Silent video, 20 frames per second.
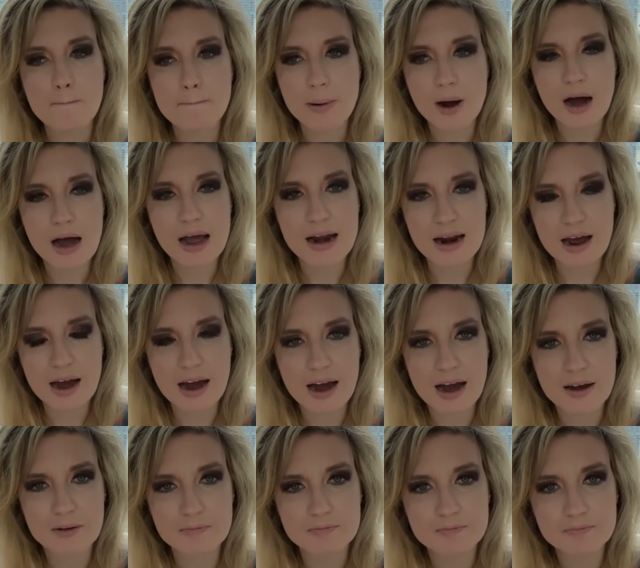But
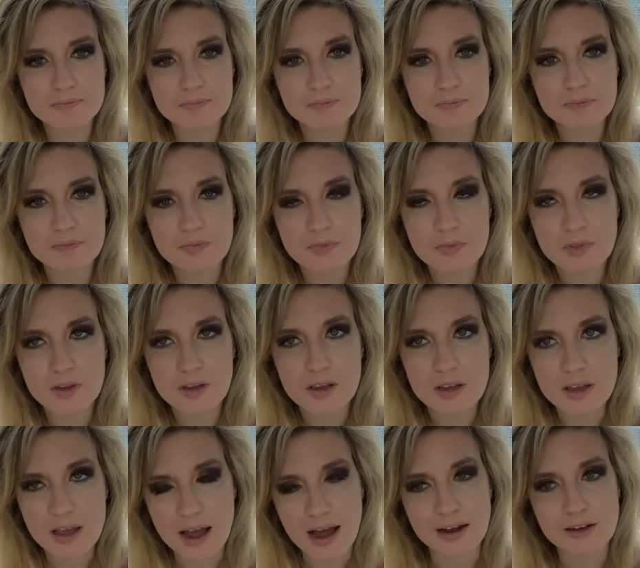um,
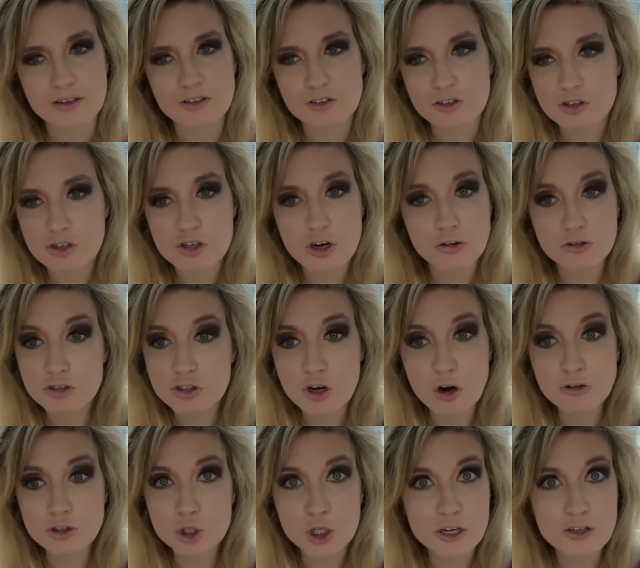yeah, don't,
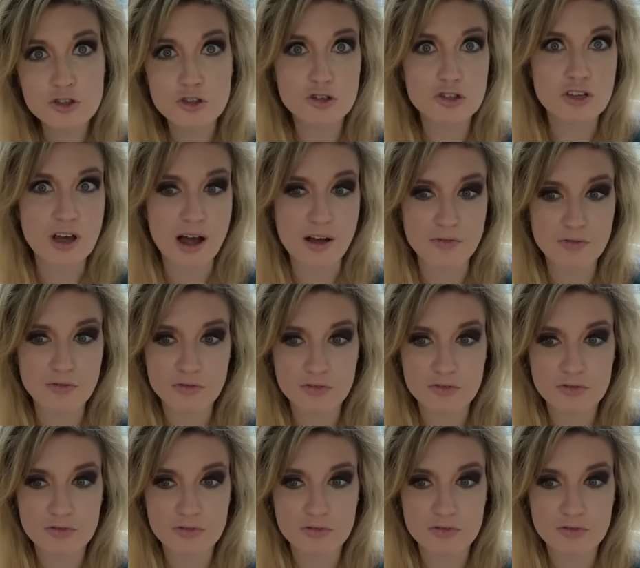don't jinx yourself.